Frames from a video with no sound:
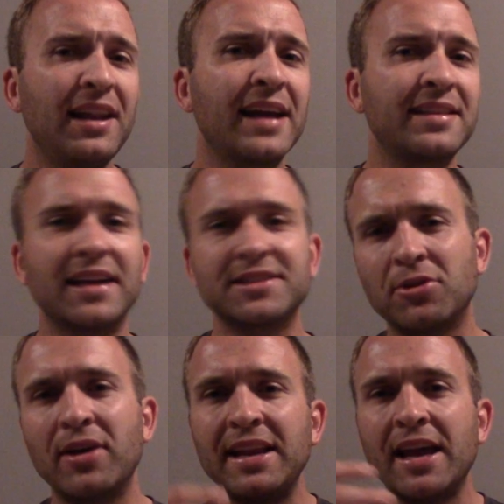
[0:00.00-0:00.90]
like that.
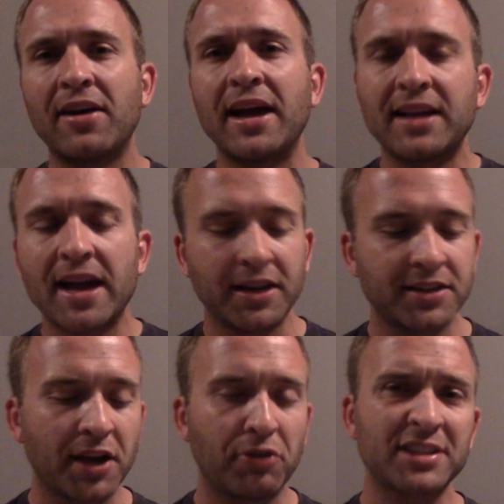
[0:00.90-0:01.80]
So anyhow, I kind of
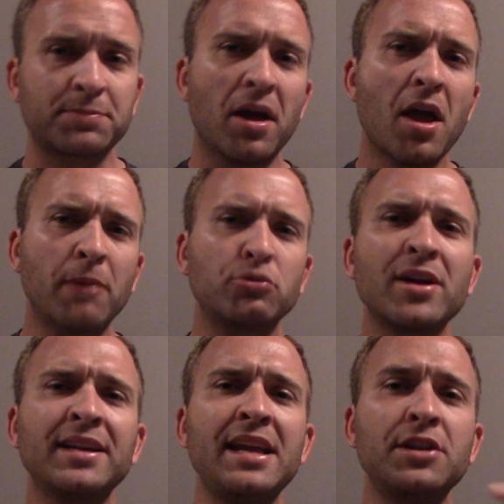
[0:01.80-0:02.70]
digress, but I'm
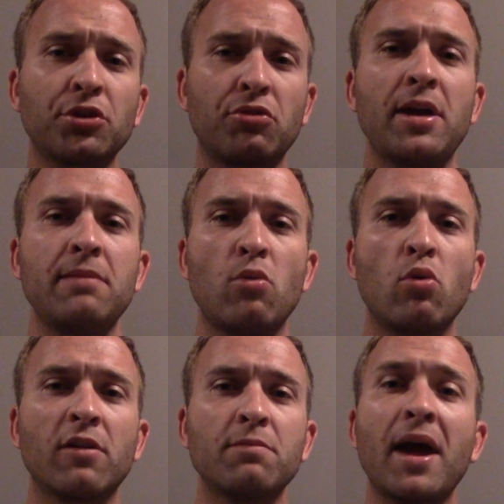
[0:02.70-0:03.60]
trying to integrate
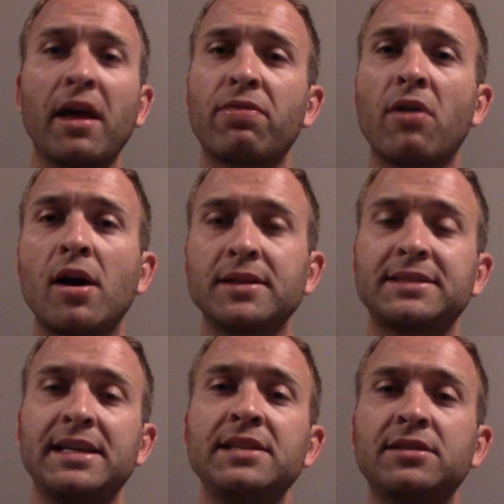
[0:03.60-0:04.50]
more of my thoughts
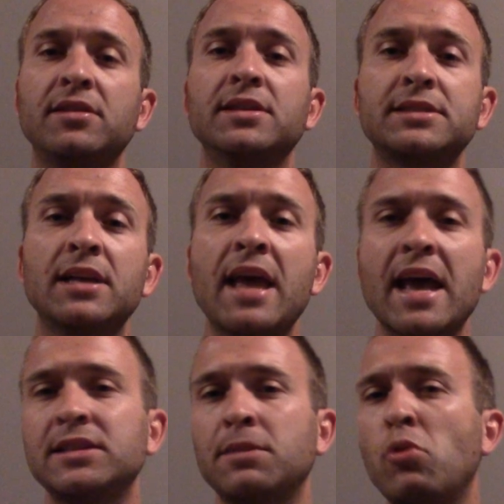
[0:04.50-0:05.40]
into this
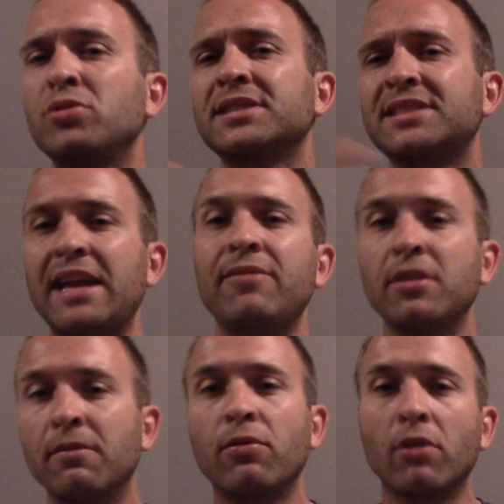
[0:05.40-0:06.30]
as opposed to saving
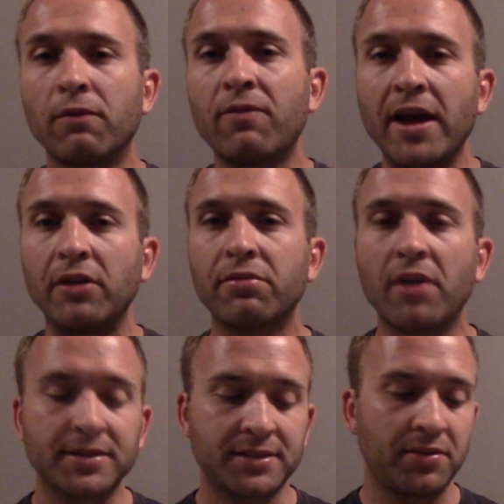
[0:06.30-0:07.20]
them for our final
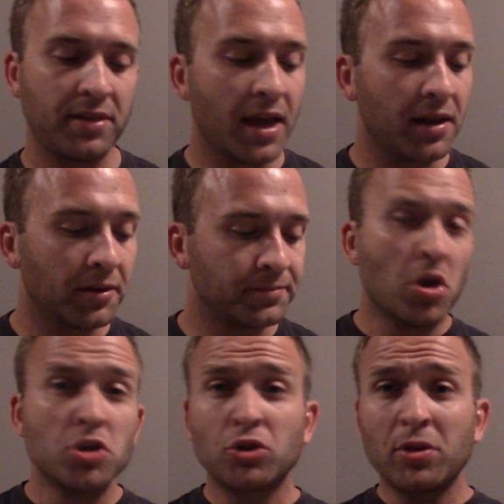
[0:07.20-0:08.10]
thoughts at the end.
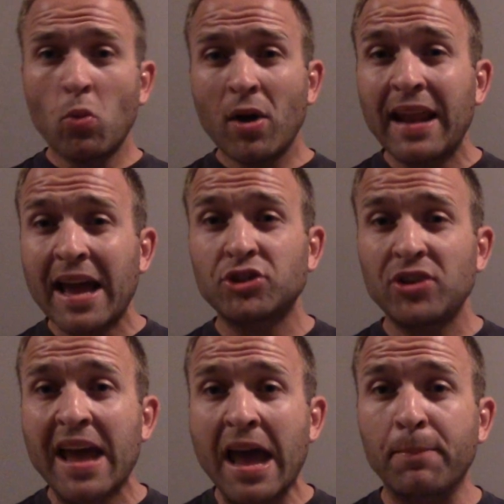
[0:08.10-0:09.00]
So then what actually
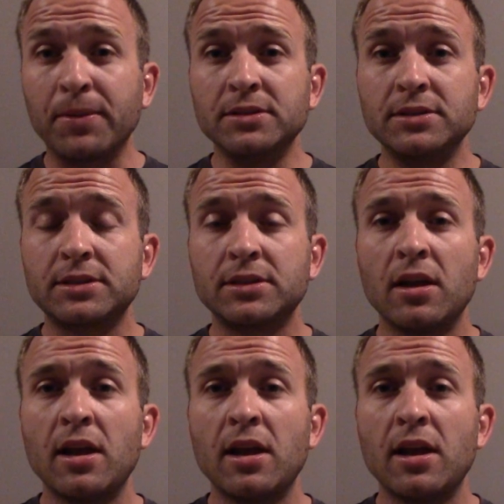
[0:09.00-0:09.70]
happens